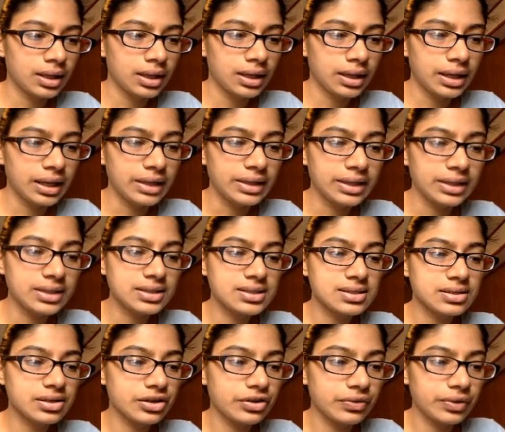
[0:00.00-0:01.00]
And then this is
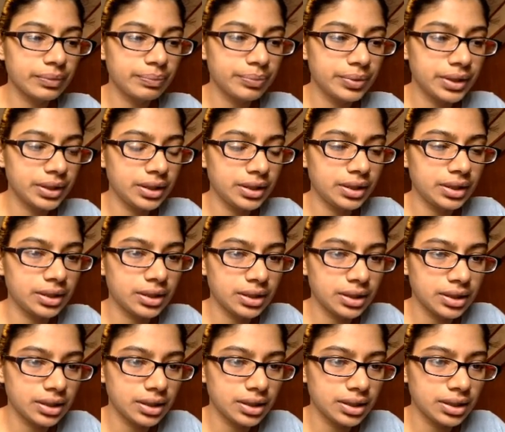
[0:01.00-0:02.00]
going to repeat.
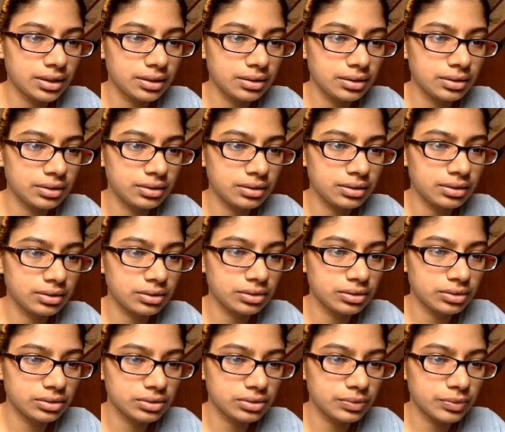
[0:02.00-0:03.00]

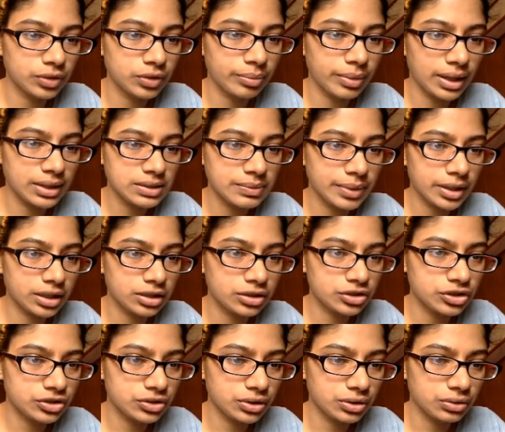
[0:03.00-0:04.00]
So I'm going to go back to my
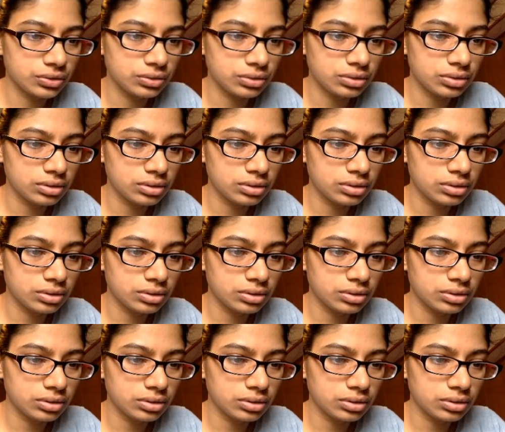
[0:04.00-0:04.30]
control.